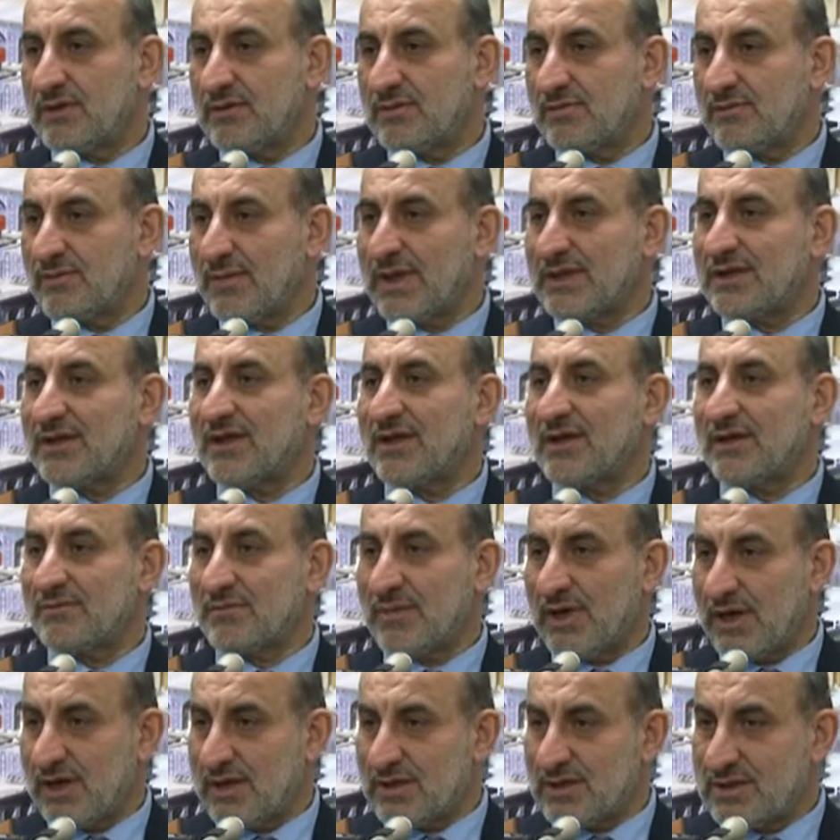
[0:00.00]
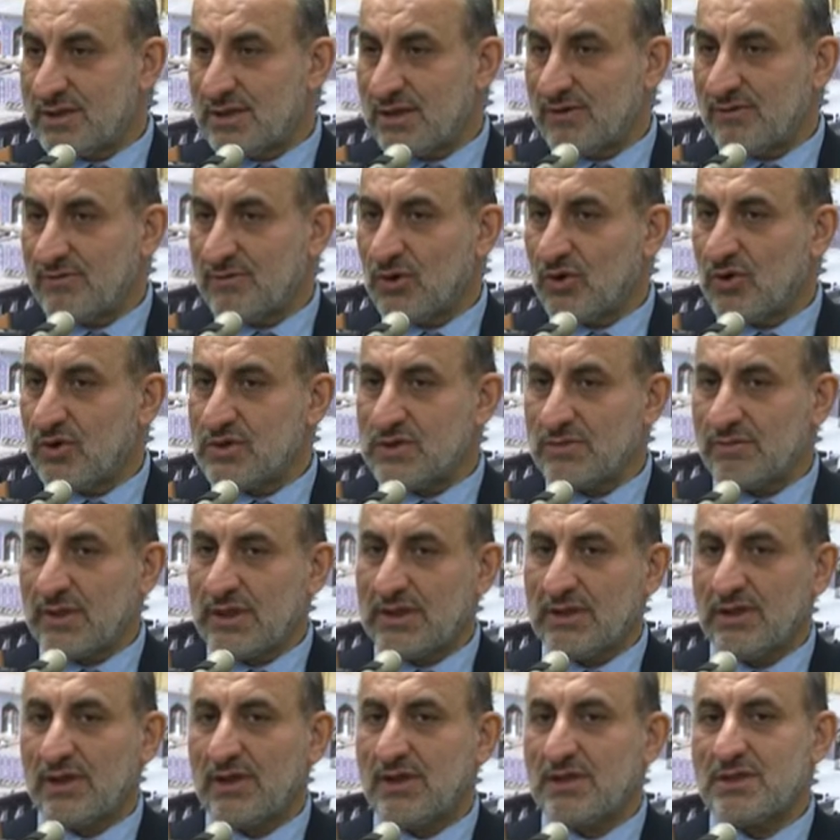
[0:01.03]
matter by itself, because
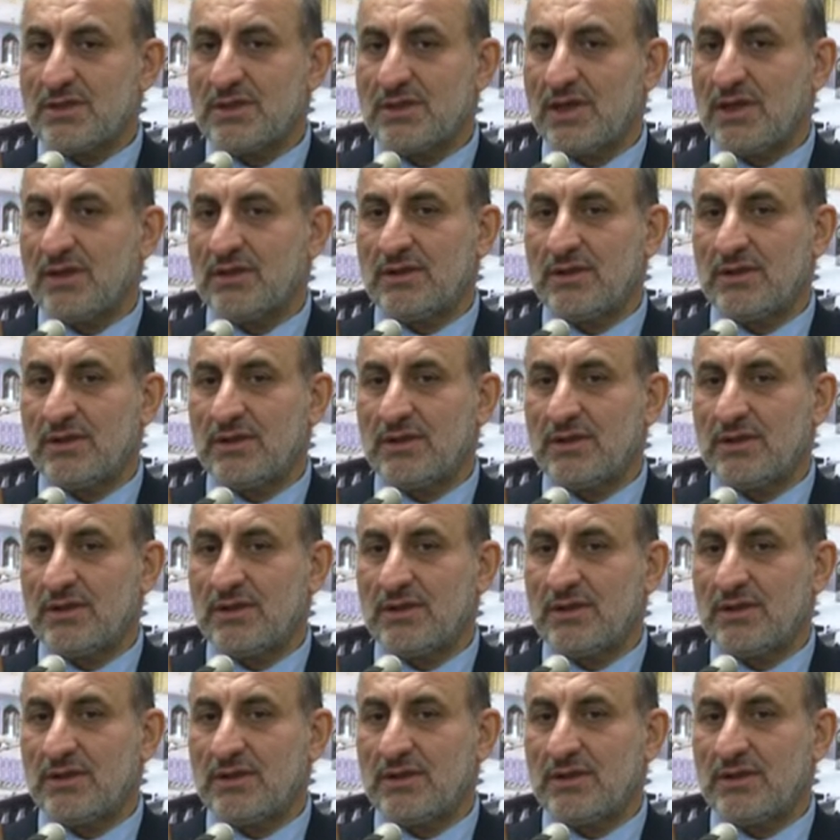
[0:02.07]
matter is dead,